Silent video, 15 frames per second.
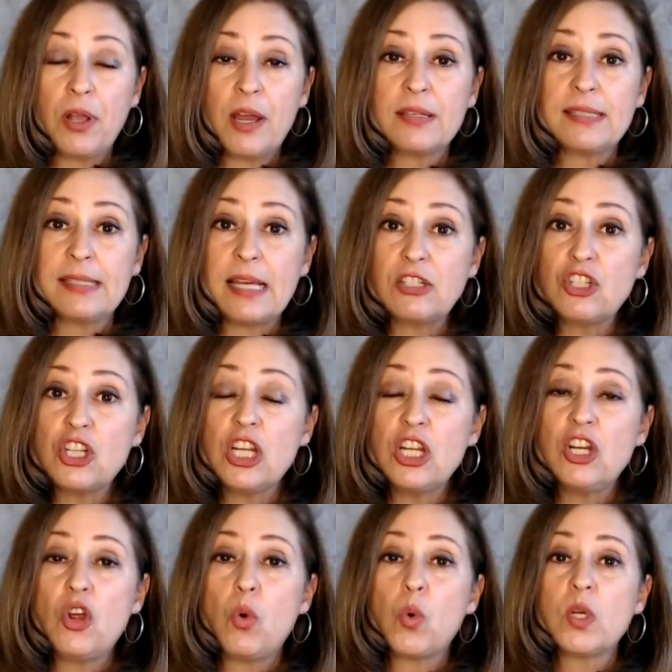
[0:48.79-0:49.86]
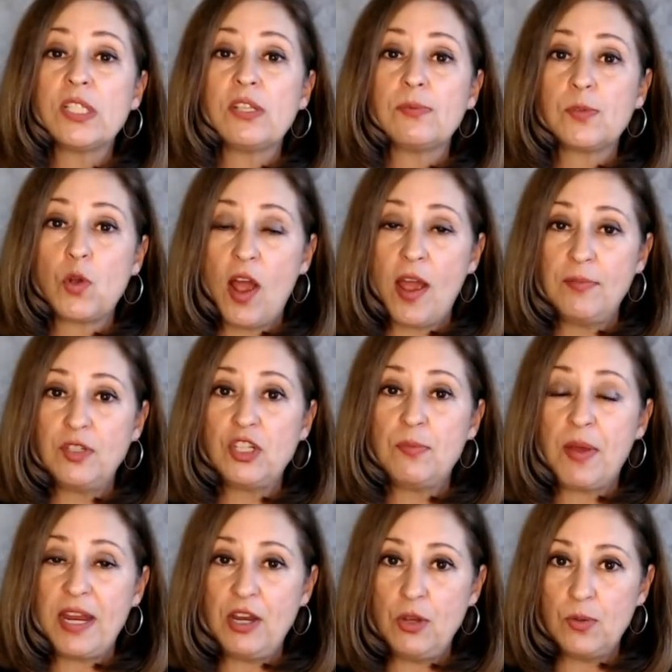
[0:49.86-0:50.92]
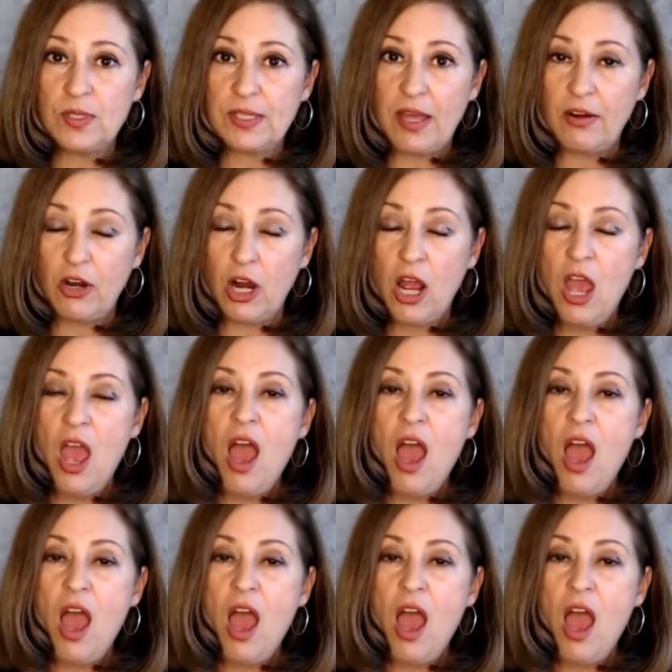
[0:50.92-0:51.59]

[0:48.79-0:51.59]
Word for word: a session or subscribe to my newsletter.